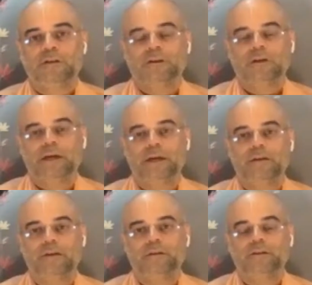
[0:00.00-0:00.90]

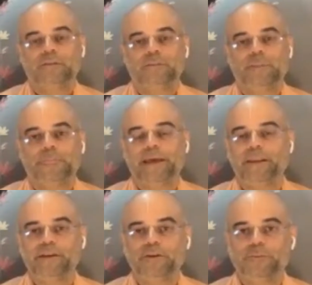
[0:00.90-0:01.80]
and any
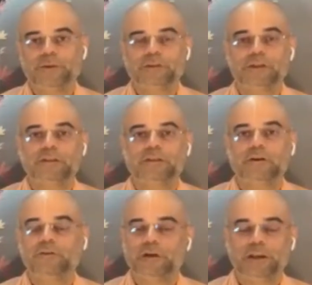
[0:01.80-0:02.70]
new business
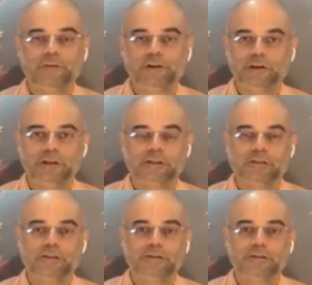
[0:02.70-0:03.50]
or whatever it is.